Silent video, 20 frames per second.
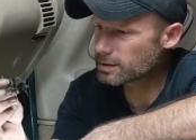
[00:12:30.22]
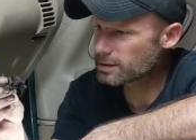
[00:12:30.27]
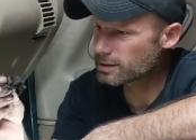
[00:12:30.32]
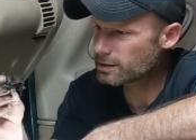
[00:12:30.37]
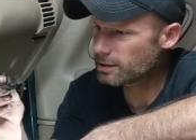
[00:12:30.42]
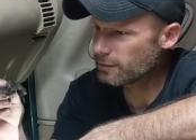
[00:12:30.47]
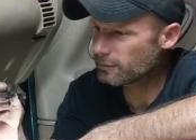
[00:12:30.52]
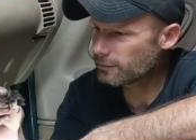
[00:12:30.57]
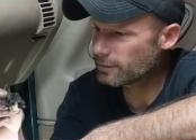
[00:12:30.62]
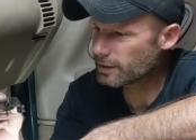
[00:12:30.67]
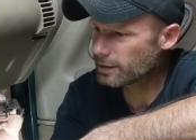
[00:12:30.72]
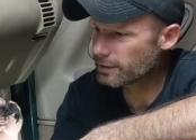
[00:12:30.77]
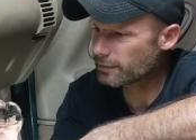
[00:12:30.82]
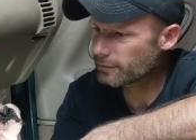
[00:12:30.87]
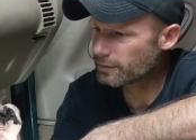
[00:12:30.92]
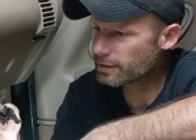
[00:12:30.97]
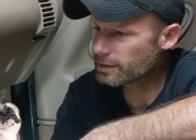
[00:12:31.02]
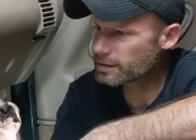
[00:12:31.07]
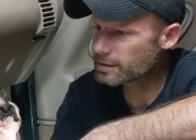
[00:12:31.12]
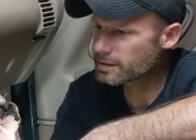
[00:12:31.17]
stuff like
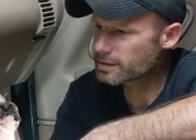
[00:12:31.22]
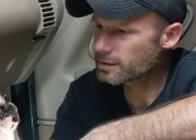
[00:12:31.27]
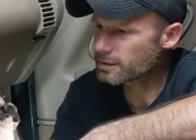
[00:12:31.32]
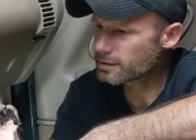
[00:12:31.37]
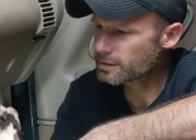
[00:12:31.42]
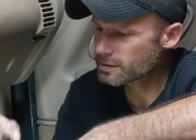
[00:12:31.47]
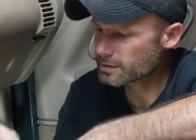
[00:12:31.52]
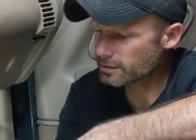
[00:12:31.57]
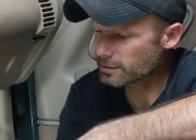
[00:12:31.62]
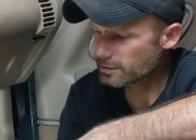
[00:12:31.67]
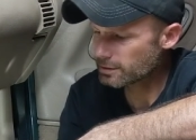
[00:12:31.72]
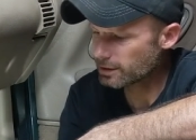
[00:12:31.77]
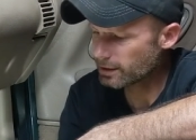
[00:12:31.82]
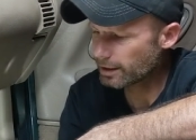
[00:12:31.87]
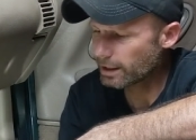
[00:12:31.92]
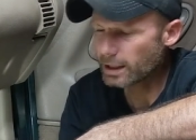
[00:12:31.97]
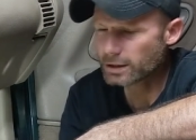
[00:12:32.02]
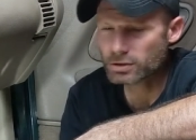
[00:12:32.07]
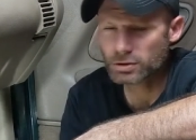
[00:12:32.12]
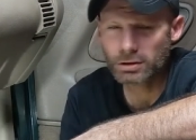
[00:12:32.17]
this that's
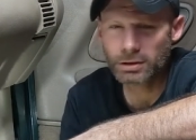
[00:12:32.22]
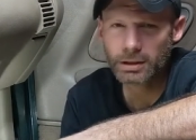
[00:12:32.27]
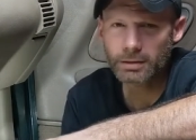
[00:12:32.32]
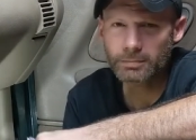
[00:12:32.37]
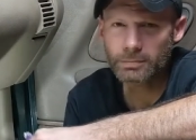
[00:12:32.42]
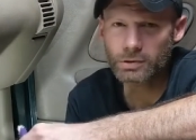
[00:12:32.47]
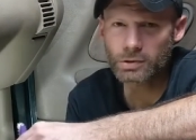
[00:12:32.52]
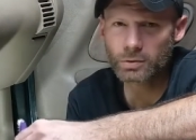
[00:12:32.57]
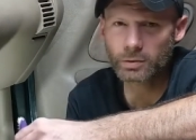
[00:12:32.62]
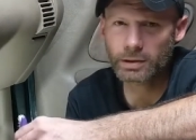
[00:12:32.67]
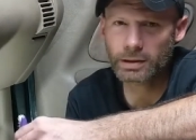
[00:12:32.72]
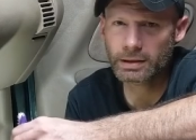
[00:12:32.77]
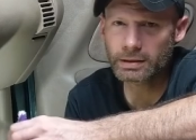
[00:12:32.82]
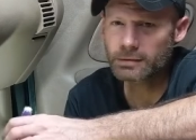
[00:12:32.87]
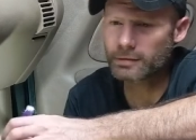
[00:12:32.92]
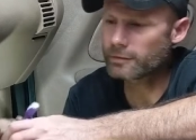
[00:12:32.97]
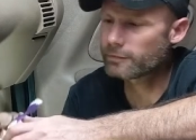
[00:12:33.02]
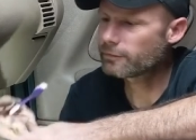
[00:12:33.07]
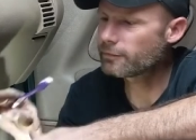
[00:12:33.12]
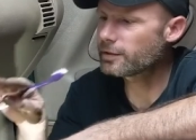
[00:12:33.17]
like actually in between
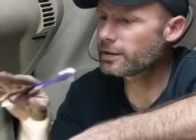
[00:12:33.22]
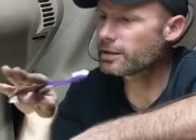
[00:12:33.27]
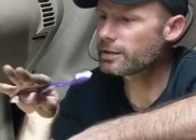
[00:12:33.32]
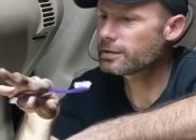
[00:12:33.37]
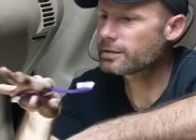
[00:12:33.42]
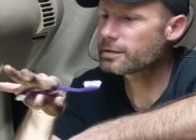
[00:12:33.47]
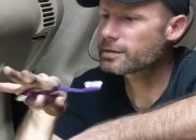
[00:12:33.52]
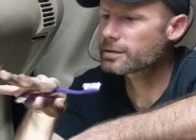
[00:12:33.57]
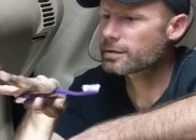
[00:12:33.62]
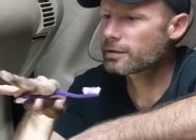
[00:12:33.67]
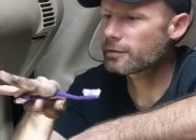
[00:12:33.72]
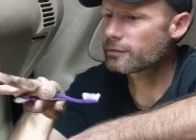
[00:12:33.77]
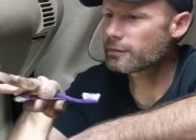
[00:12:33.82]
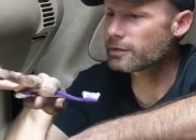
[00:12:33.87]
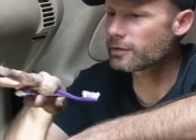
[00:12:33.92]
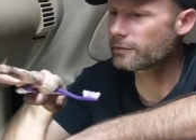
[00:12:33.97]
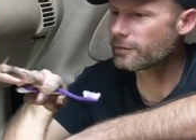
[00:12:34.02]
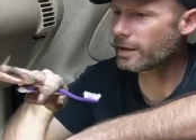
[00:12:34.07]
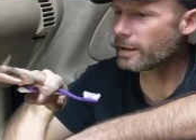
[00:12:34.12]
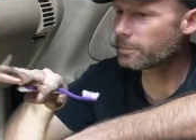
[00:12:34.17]
the fins of
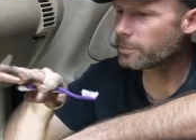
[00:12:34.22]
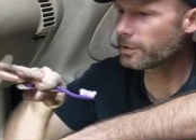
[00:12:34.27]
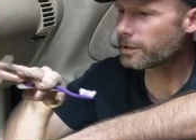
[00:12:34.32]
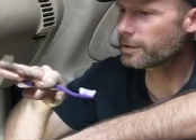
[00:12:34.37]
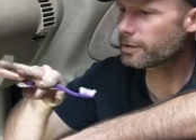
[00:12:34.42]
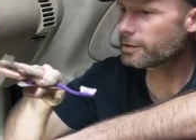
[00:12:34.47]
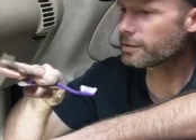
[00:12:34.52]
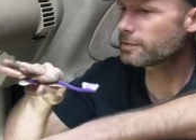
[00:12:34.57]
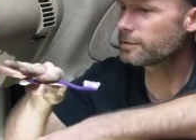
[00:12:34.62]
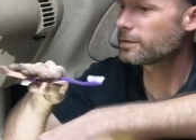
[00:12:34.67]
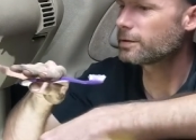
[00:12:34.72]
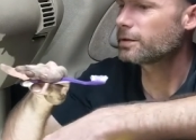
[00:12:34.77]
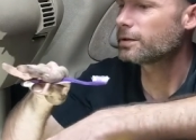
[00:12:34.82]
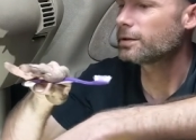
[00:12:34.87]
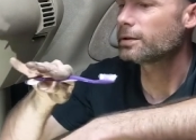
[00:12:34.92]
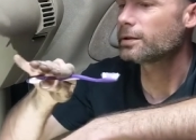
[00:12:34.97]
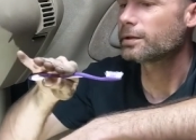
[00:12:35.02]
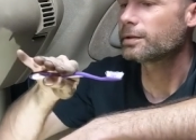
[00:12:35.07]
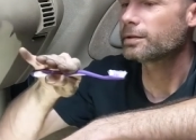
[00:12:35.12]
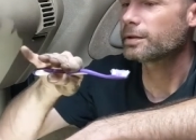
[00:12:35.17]
the evaporator.
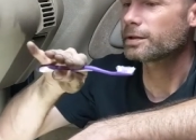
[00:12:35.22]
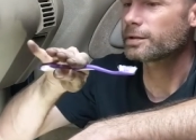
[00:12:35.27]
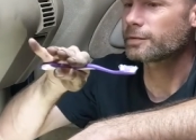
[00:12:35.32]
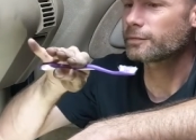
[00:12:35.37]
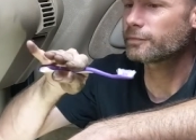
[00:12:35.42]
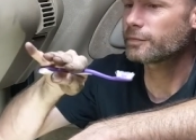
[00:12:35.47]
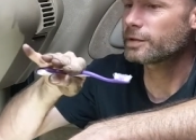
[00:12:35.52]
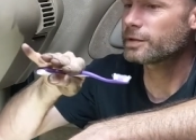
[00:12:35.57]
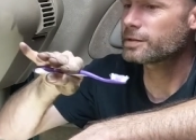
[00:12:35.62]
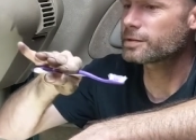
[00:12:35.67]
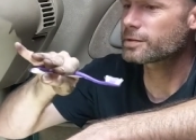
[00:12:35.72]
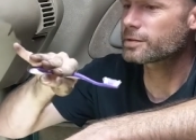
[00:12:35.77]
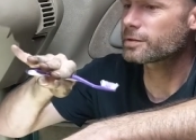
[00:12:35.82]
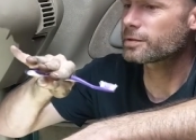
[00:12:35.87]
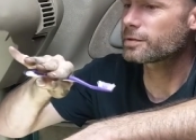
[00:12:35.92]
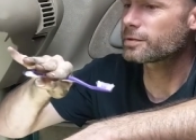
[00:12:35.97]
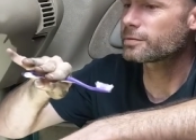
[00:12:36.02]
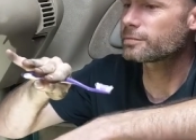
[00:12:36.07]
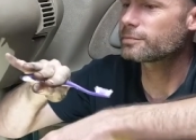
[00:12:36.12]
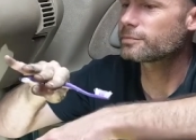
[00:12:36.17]
Like the fins
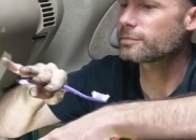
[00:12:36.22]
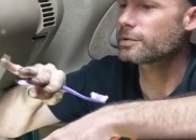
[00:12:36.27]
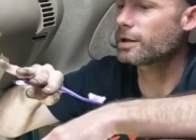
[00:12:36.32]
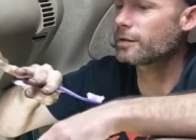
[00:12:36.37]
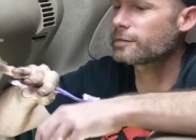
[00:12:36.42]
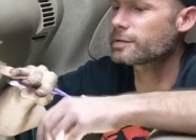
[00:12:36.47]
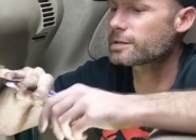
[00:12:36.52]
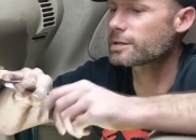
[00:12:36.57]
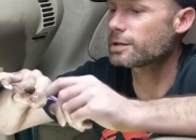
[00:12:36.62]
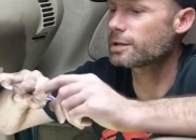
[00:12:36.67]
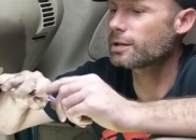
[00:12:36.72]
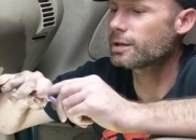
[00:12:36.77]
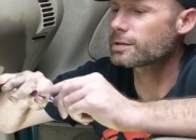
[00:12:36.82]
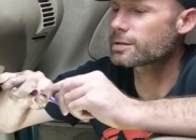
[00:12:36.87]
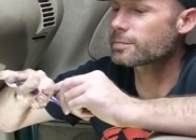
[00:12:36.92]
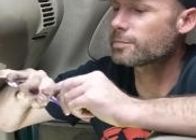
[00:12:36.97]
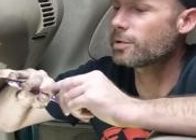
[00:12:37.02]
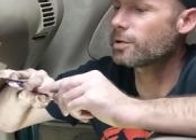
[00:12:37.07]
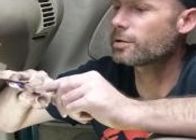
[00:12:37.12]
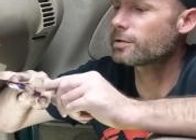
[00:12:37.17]
are obviously a lot
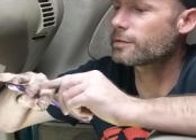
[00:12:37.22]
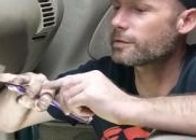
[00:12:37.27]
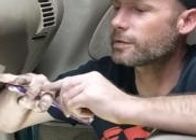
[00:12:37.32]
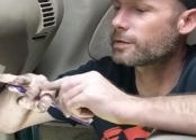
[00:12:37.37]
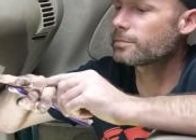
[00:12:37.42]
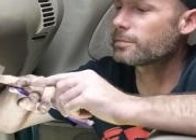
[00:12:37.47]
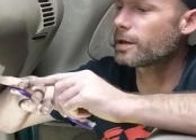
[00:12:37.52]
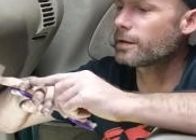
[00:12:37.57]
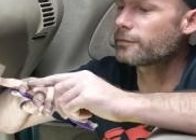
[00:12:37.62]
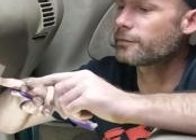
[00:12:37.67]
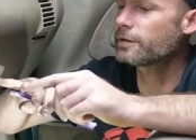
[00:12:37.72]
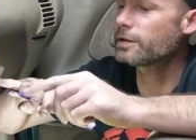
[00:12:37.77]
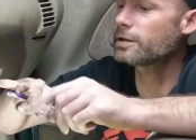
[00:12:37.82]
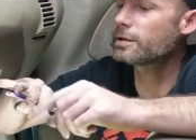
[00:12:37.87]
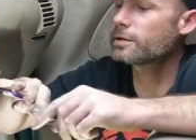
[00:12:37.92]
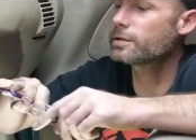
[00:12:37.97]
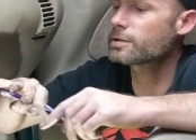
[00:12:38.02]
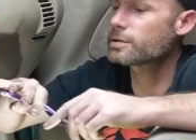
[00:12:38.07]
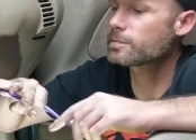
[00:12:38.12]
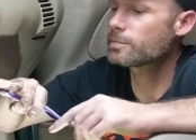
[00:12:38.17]
smaller than my
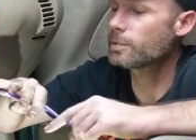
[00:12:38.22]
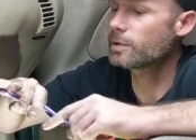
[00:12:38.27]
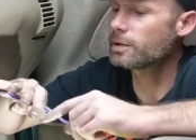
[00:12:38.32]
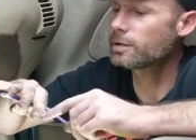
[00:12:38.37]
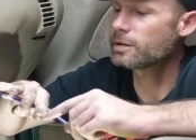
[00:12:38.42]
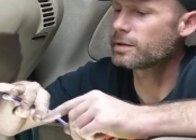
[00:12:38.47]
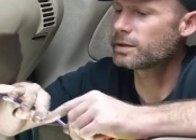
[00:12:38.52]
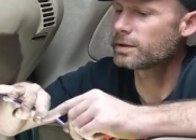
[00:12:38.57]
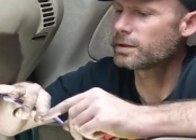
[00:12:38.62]
fingers, but